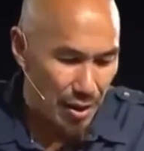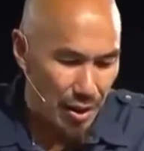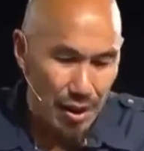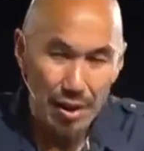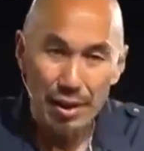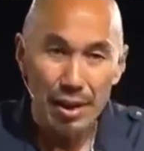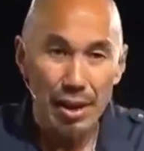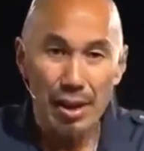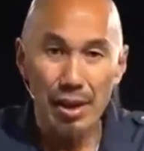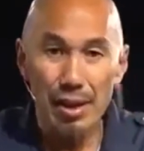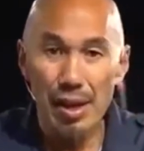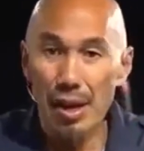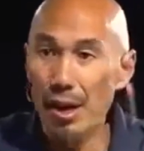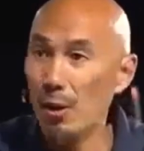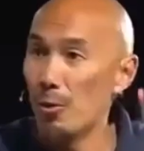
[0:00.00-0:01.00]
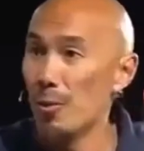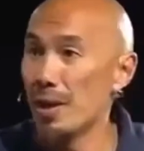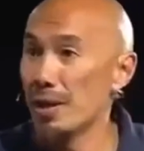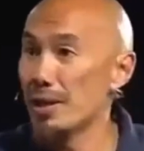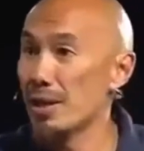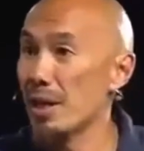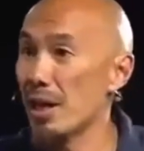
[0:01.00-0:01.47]
Again, how
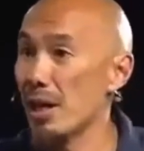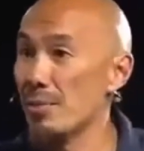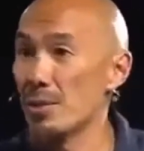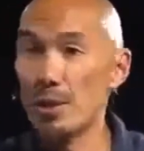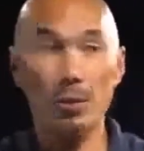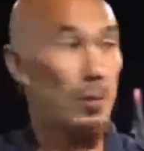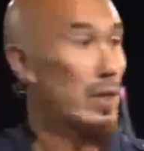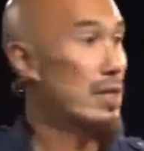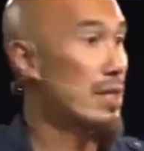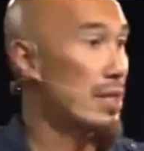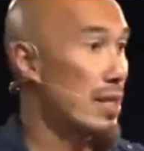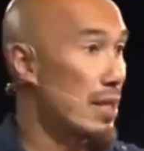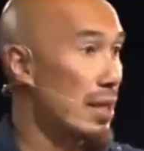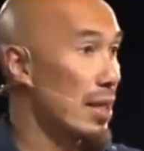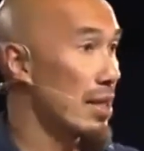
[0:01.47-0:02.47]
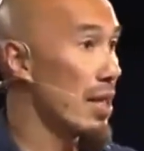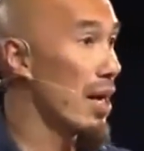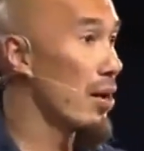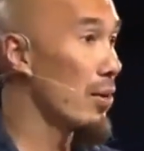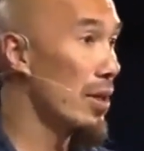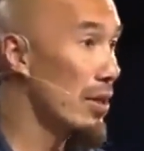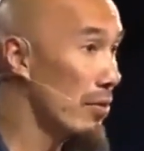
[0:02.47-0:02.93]
many times are we seeing it
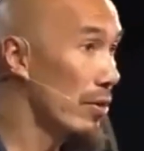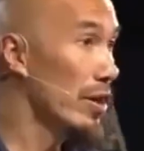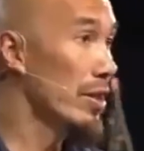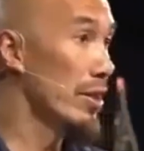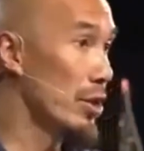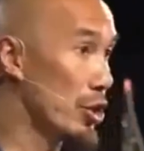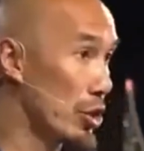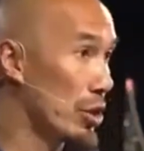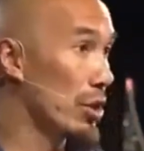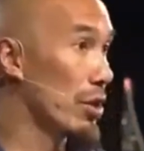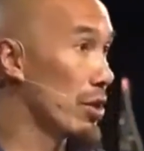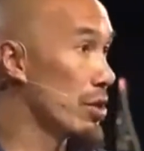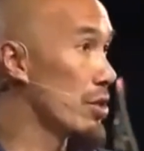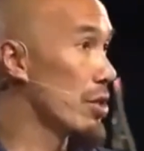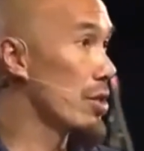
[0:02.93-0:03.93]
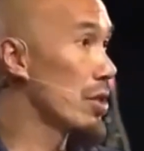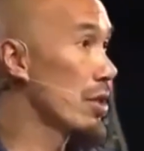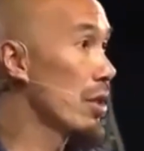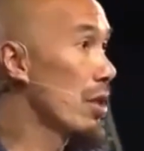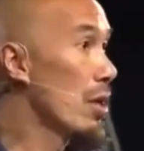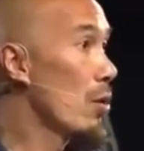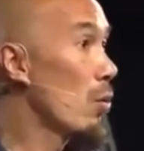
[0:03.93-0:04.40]
now, even in the church,
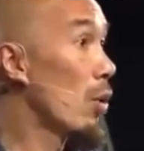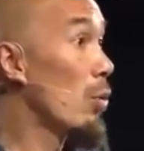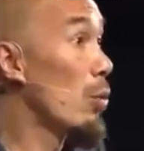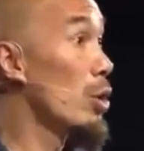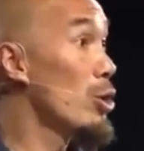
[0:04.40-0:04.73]
where we're